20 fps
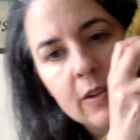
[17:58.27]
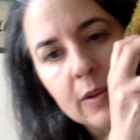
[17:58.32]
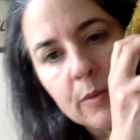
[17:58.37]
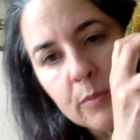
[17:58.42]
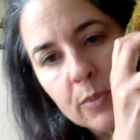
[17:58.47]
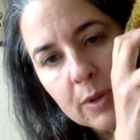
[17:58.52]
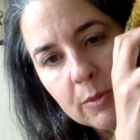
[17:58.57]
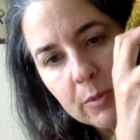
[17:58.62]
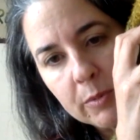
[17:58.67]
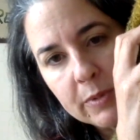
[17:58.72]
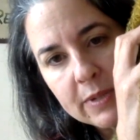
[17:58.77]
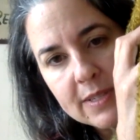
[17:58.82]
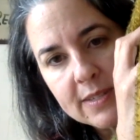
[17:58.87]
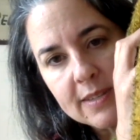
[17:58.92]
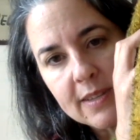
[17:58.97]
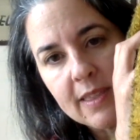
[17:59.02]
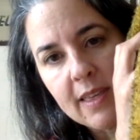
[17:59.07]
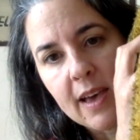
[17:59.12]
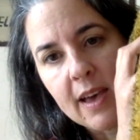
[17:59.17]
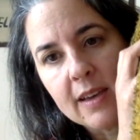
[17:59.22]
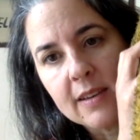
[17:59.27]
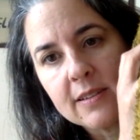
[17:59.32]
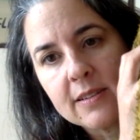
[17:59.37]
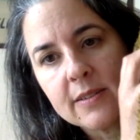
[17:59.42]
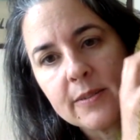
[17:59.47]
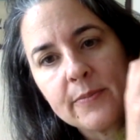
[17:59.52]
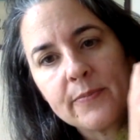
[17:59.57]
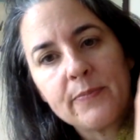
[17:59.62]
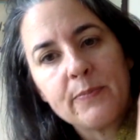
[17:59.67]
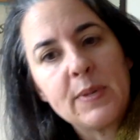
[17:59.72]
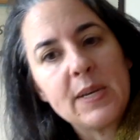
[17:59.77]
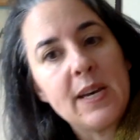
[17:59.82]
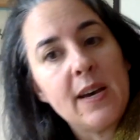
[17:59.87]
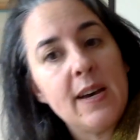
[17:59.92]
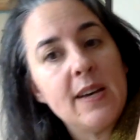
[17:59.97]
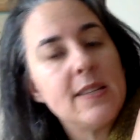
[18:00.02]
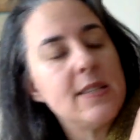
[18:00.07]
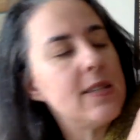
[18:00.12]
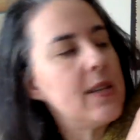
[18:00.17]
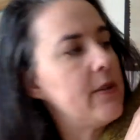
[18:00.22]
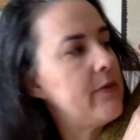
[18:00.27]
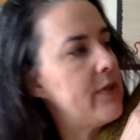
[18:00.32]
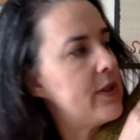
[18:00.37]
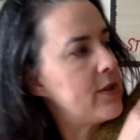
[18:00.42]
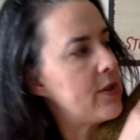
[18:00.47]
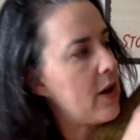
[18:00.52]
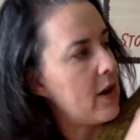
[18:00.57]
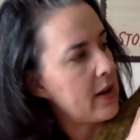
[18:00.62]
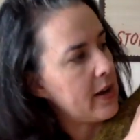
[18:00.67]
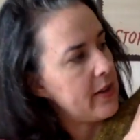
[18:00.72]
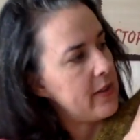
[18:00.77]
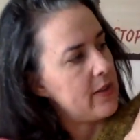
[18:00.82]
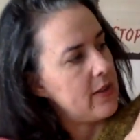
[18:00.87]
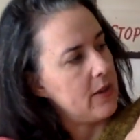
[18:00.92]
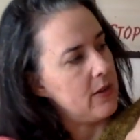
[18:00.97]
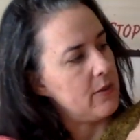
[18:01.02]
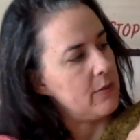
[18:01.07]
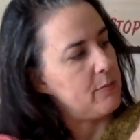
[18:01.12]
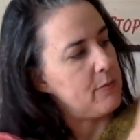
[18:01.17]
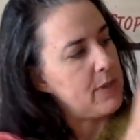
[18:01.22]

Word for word: You can probably see that because of the tog and thel